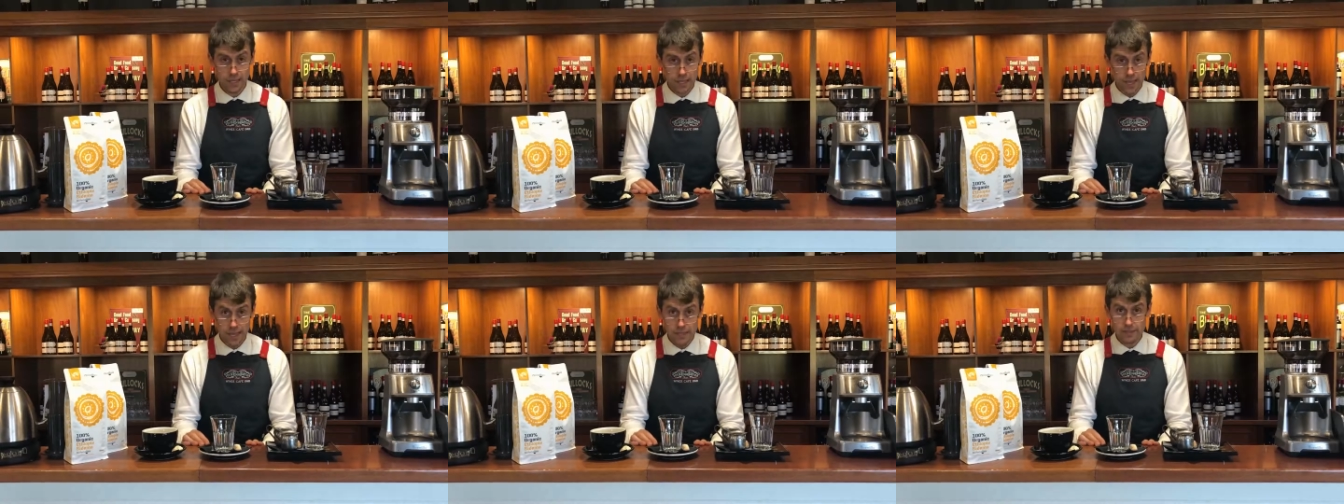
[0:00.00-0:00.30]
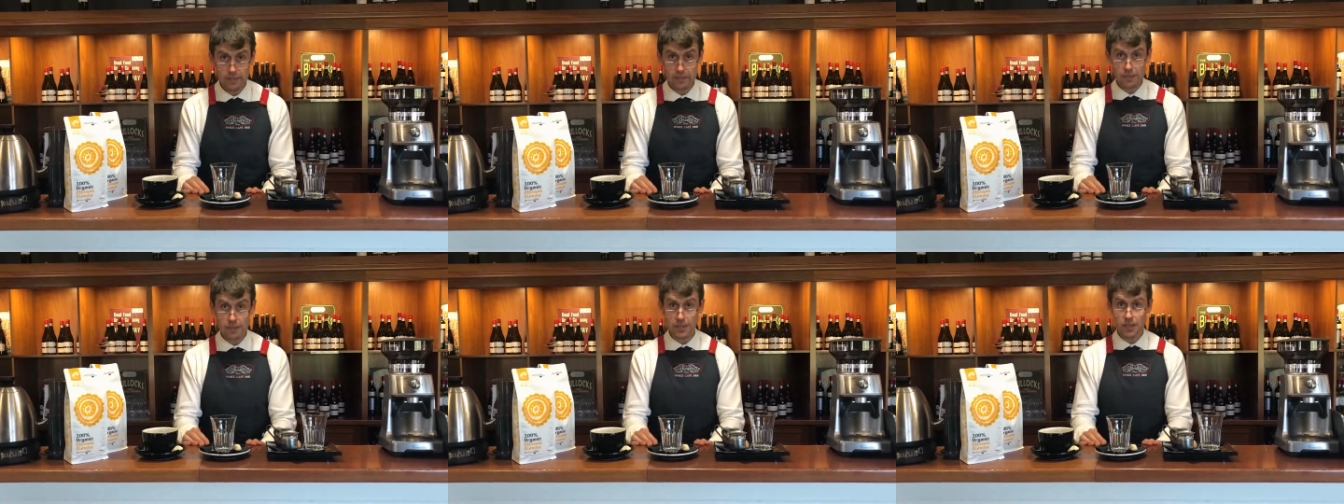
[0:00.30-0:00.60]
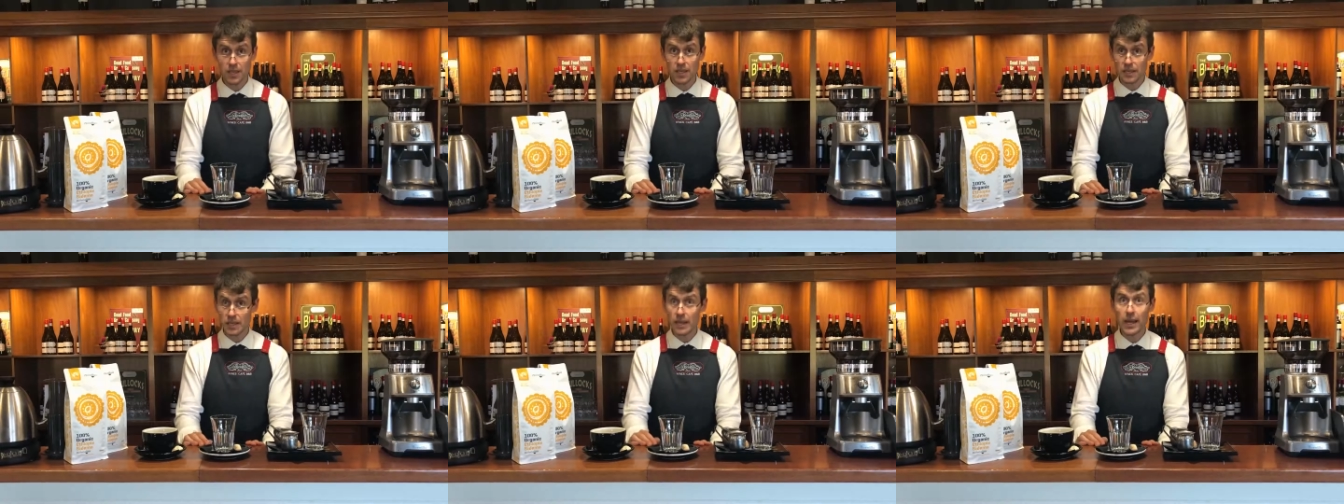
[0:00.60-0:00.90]
latte
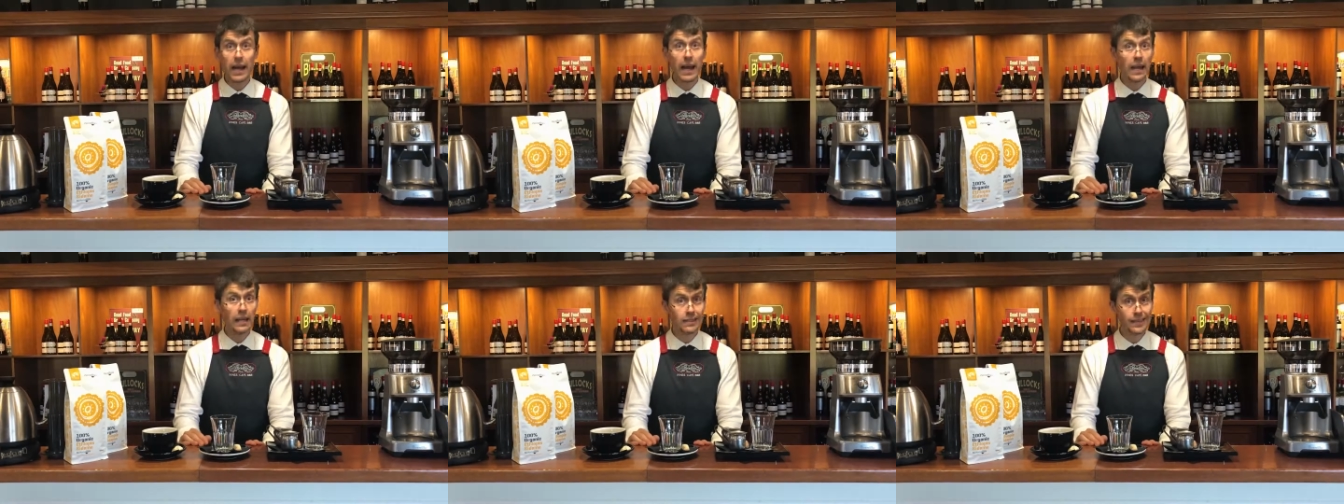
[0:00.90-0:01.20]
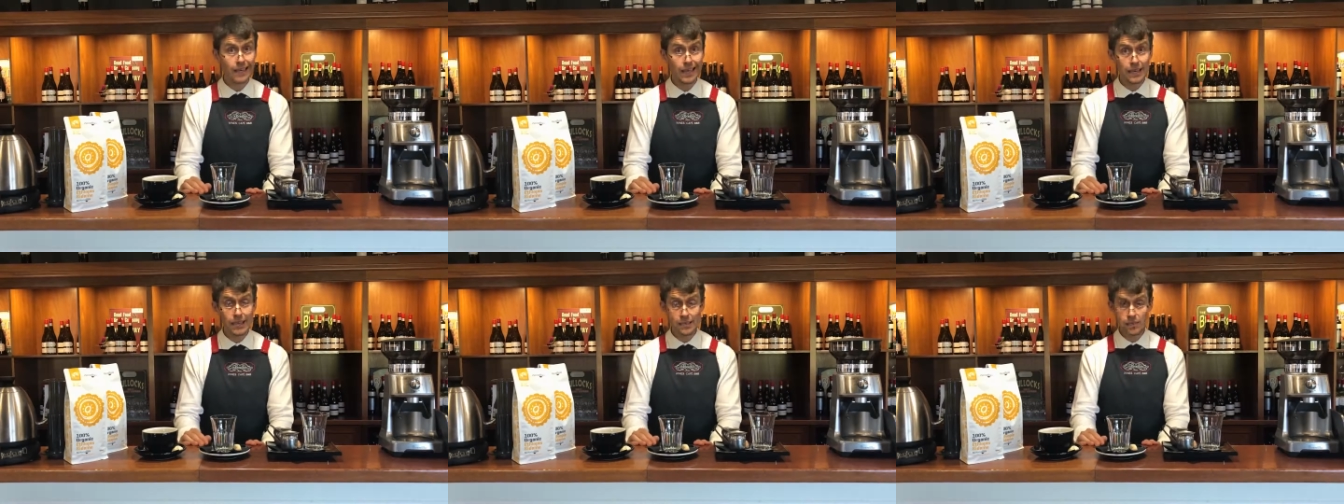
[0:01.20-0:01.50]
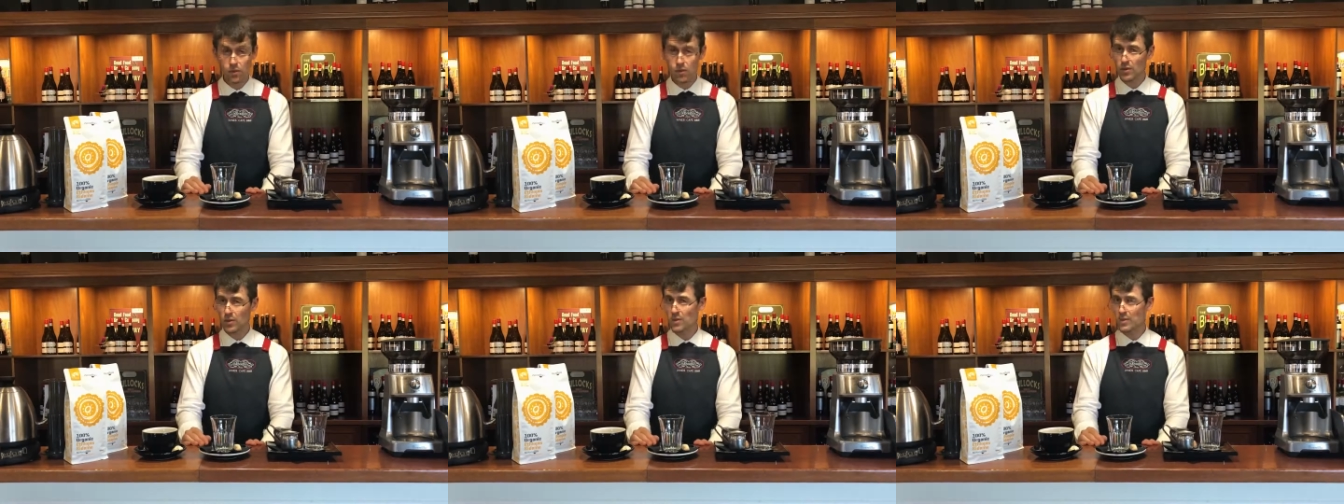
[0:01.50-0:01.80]
in Adelaide
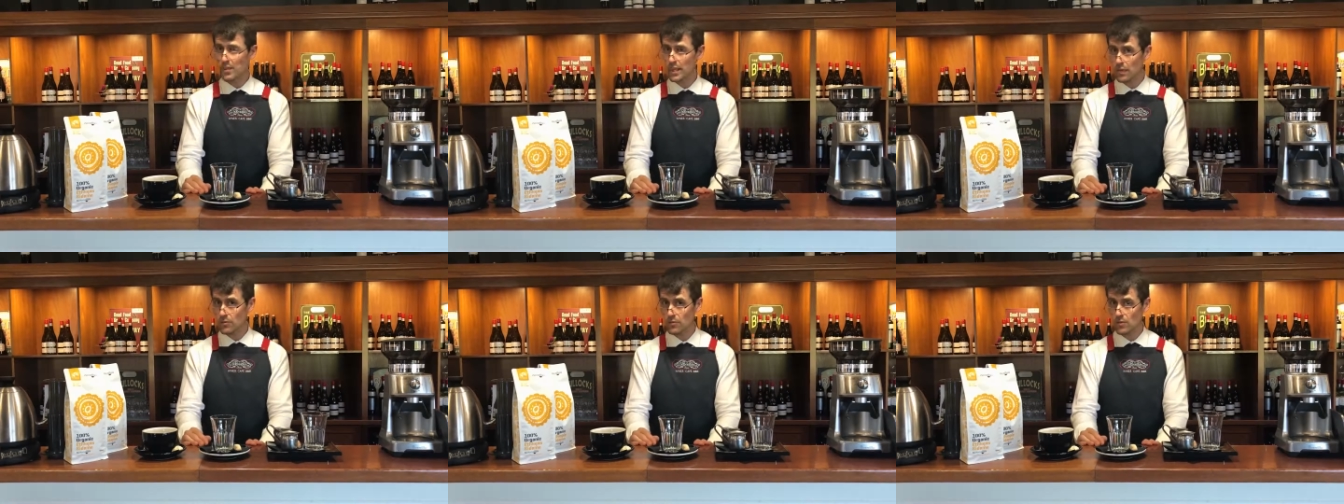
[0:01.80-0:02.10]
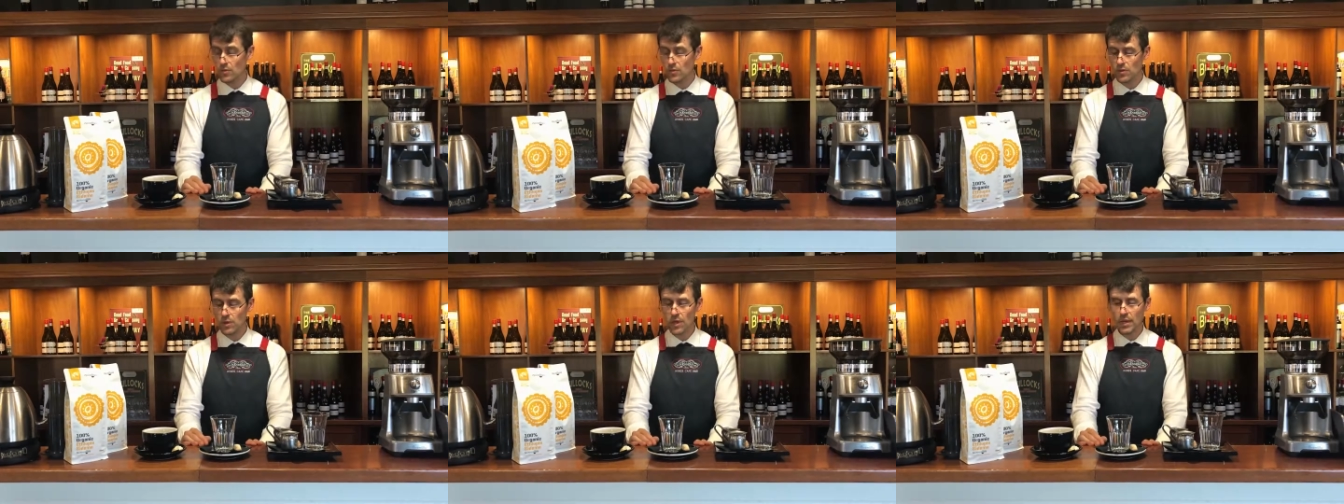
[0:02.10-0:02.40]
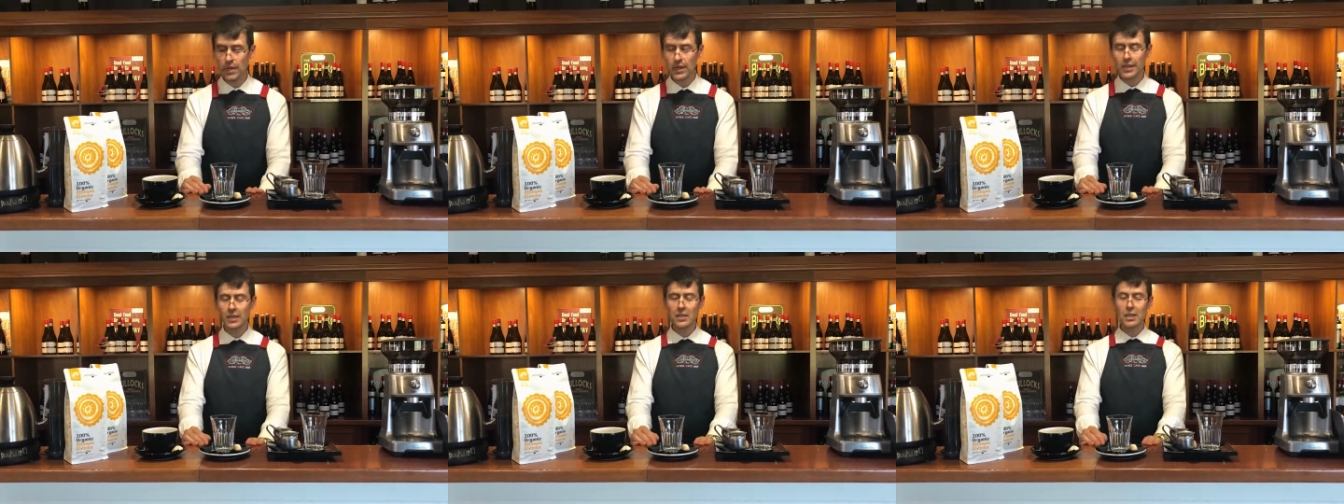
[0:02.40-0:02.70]
or South
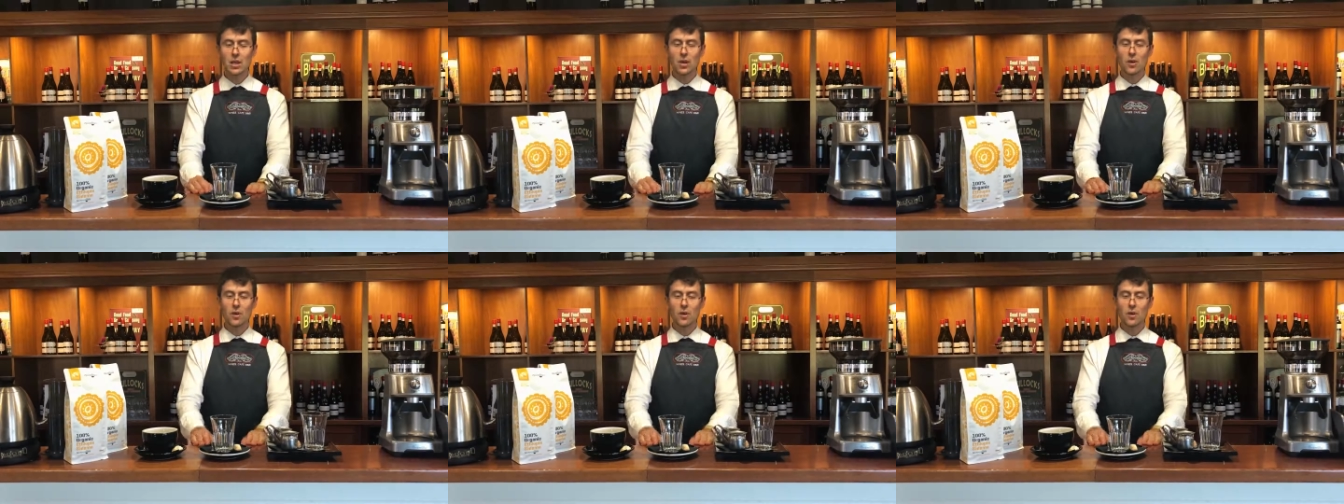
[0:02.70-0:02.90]
Australia,